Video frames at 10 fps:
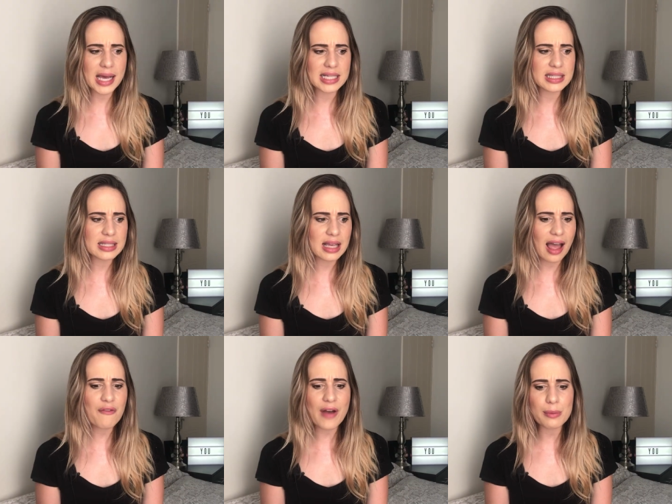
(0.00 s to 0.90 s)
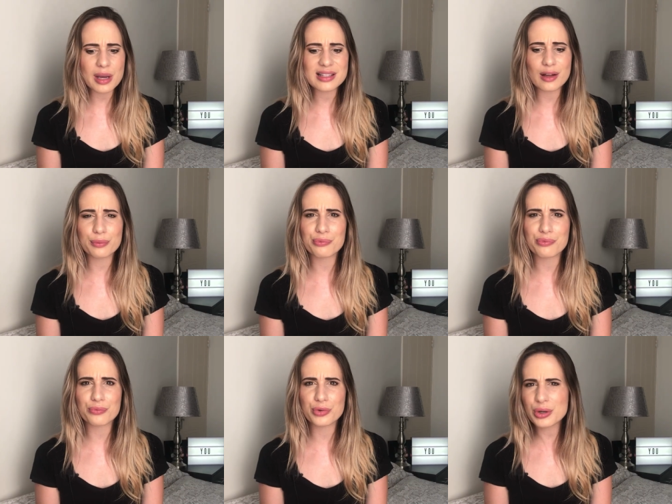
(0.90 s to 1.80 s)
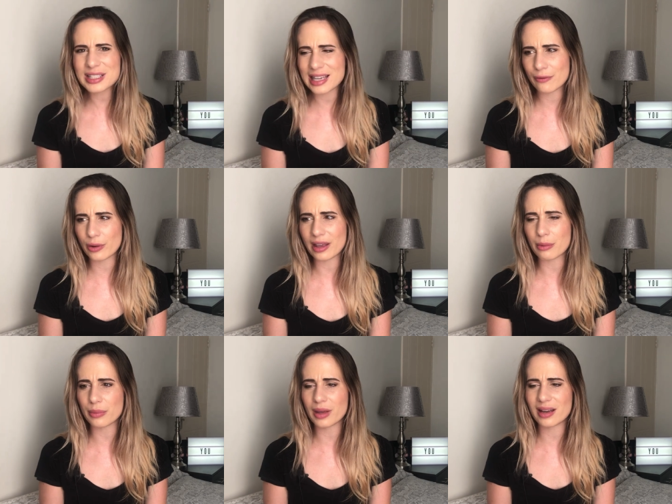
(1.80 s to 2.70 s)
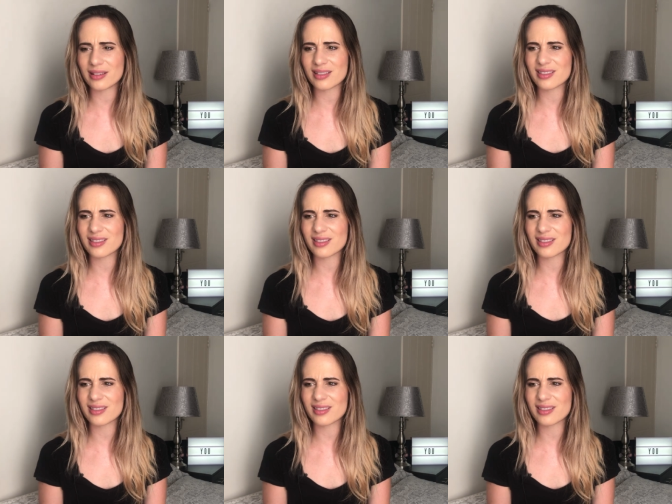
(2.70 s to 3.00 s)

But I found myself rooting for him and